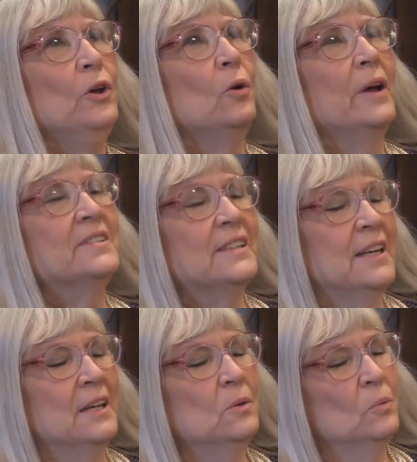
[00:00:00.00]
you, as a
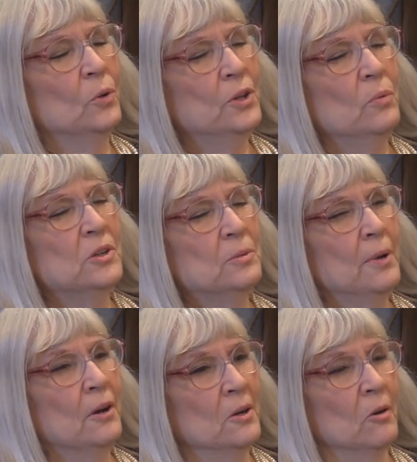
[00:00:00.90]
kid, were you into
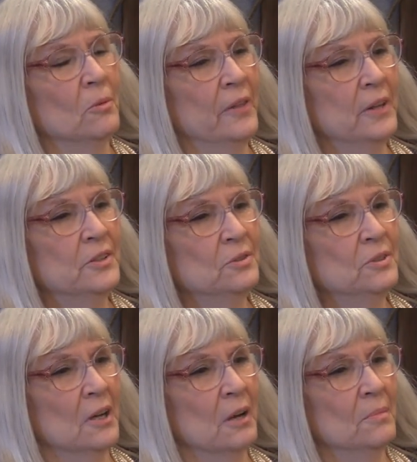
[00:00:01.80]
paranormal then too,
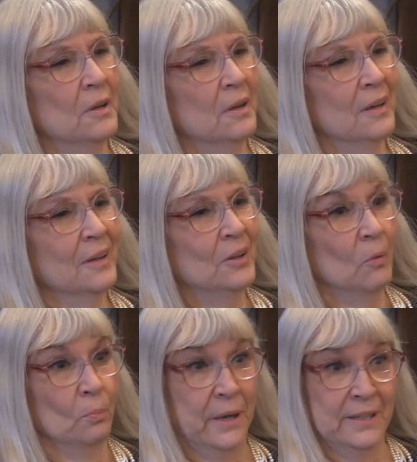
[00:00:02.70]
Tom? Oh yeah,
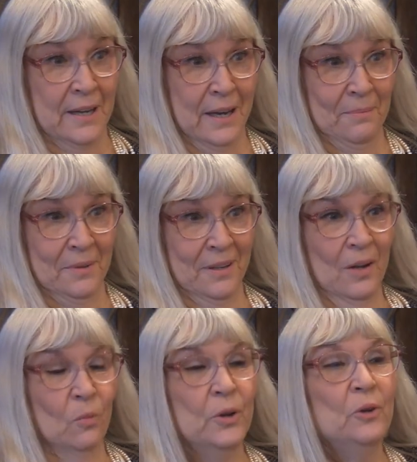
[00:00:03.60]
yeah, big time.
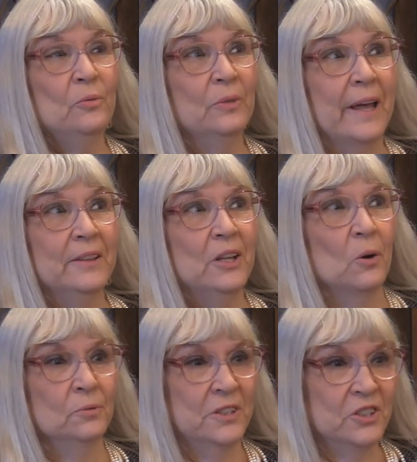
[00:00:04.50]
Oh yeah. Were you like the
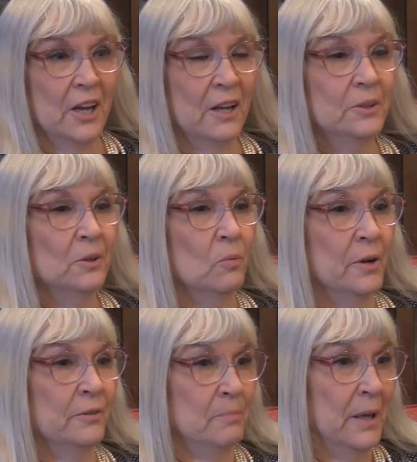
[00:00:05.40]
only child or
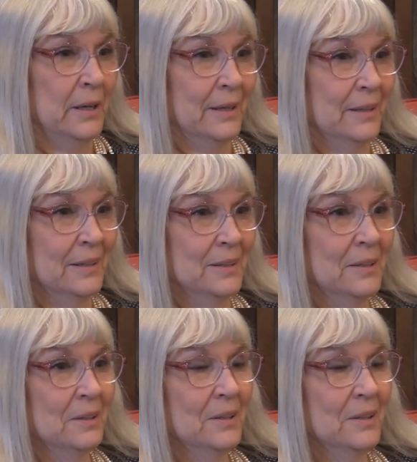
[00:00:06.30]
one of many? No,